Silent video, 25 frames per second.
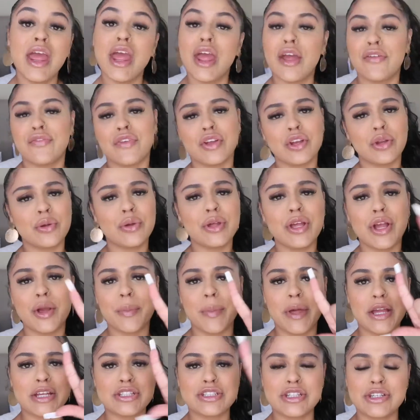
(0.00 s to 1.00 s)
If you're new here,
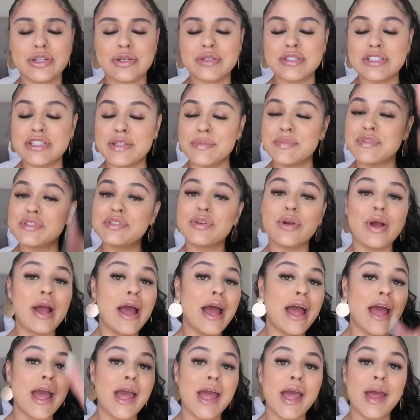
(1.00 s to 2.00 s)
make sure you
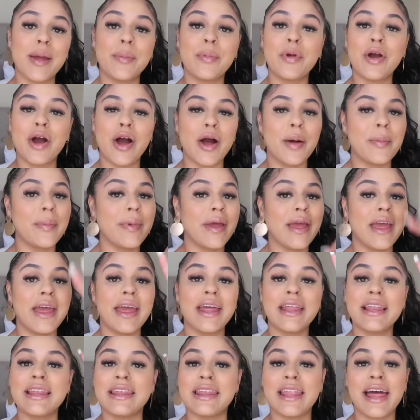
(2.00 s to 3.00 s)
subscribe,
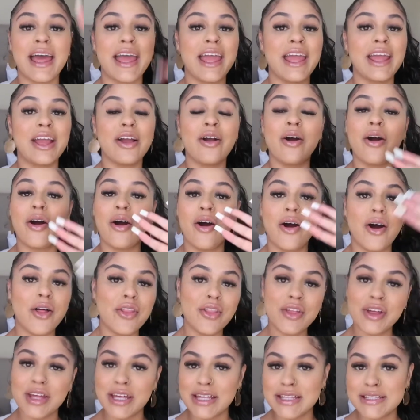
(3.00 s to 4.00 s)
comment, like, all
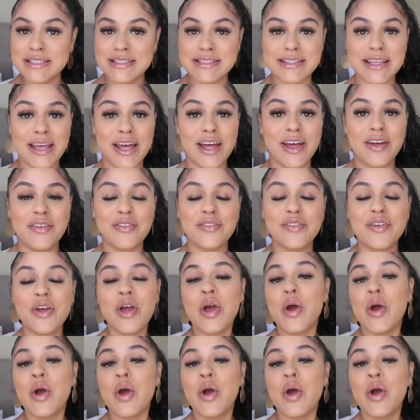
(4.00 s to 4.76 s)
the good stuff.